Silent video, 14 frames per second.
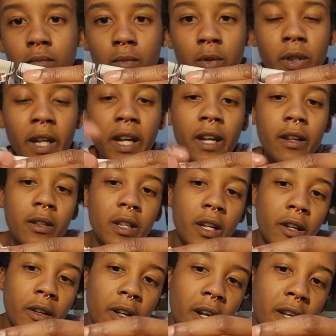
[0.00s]
Okay,
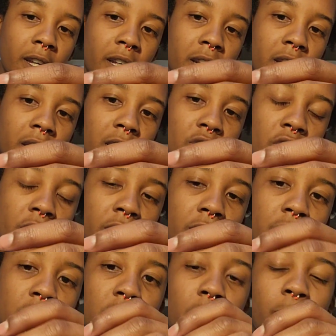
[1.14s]
they're not hitting each other,
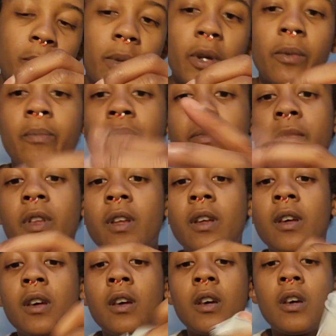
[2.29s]
so boom.
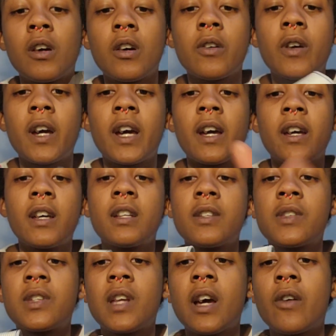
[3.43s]
Okay, it
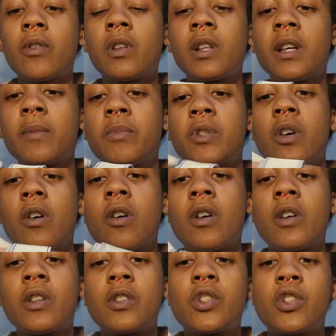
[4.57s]
is now clipped
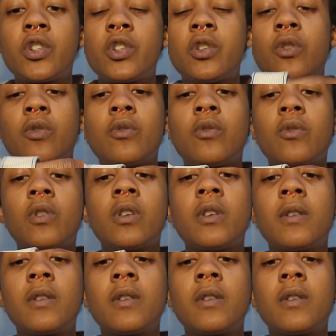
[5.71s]
onto